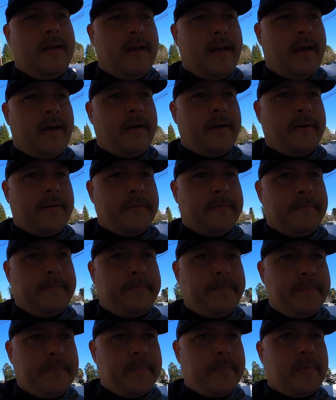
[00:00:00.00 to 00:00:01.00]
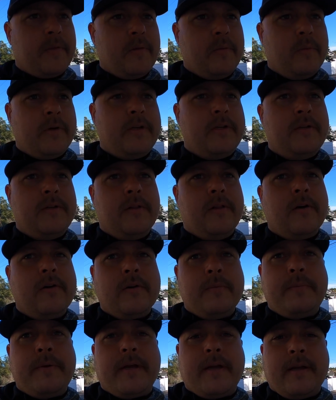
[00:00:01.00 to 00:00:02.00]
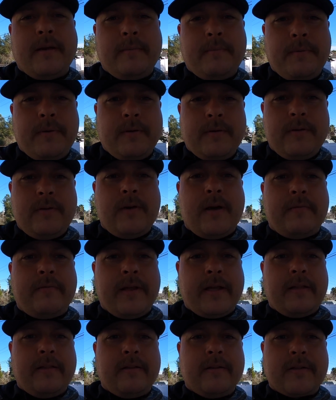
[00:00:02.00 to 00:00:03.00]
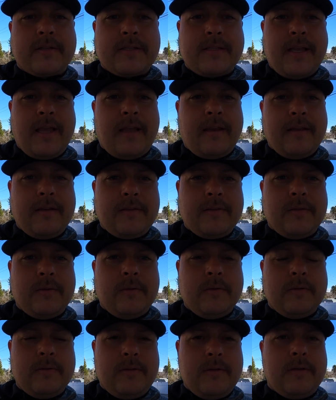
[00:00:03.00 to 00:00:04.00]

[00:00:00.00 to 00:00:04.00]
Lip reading: When you do local pickup, you have like a little scanning tool.